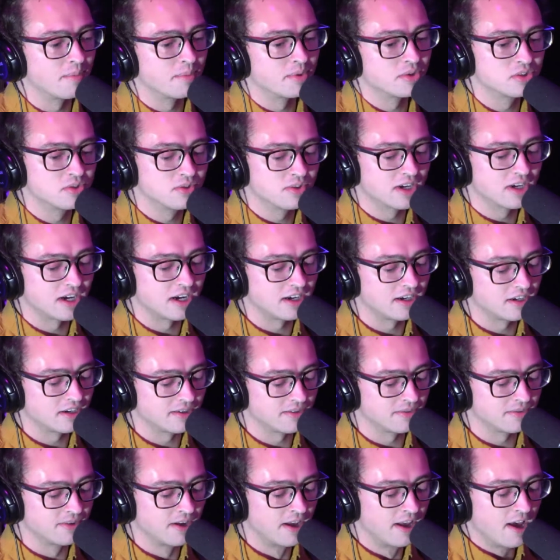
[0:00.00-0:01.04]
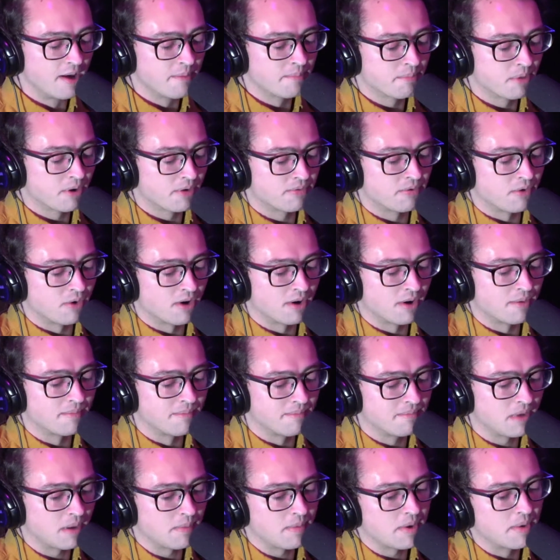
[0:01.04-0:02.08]
to kind of
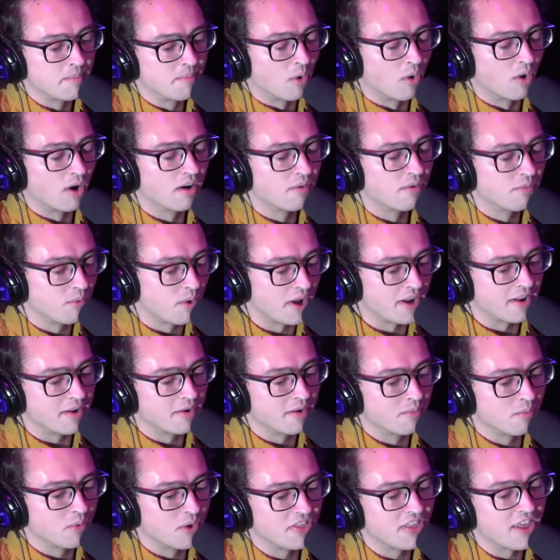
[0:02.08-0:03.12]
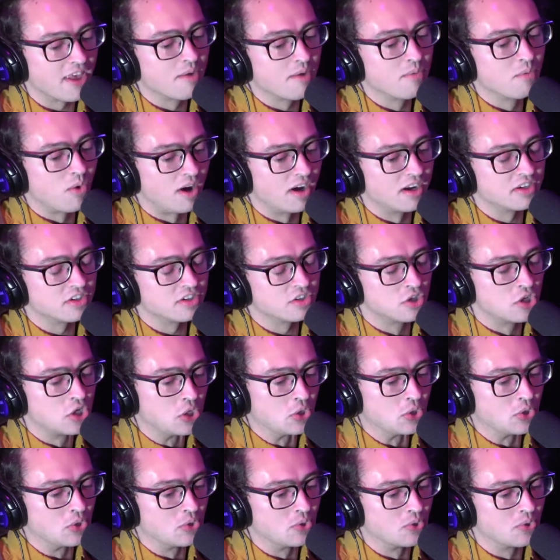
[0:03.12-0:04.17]
perform maybe more of what they want
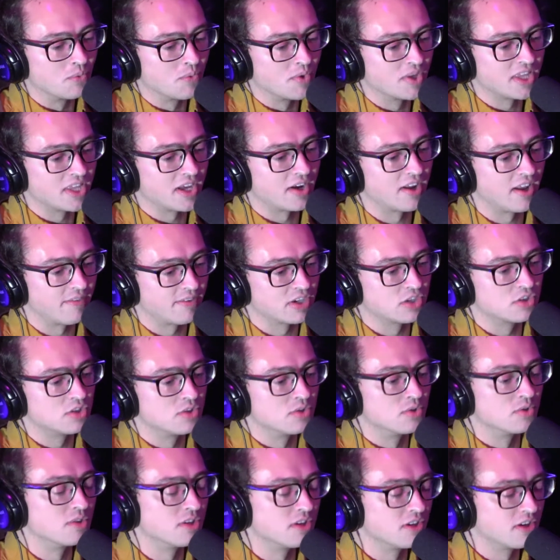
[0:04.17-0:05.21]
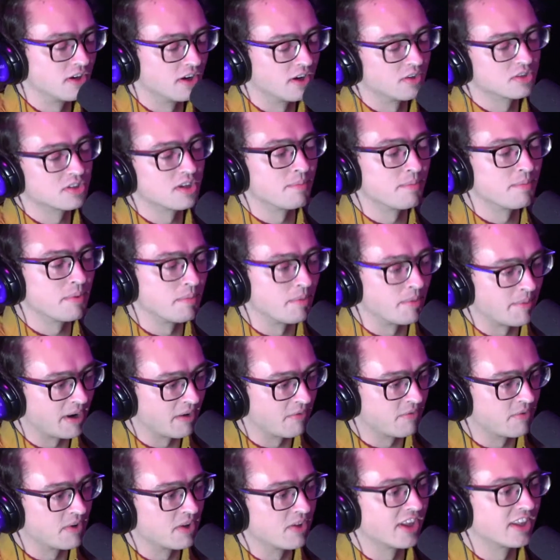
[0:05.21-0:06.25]
to without having to, some people
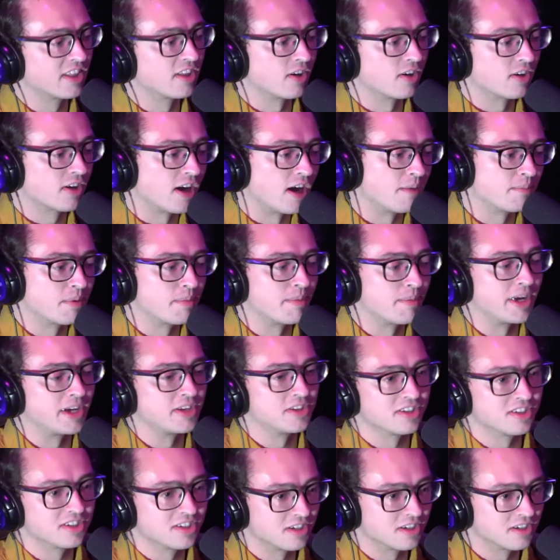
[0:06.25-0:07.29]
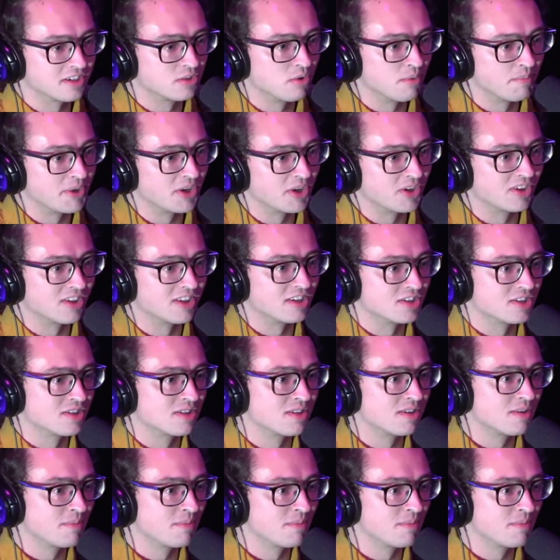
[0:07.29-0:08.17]
might feel like they're compromising to appeal to these.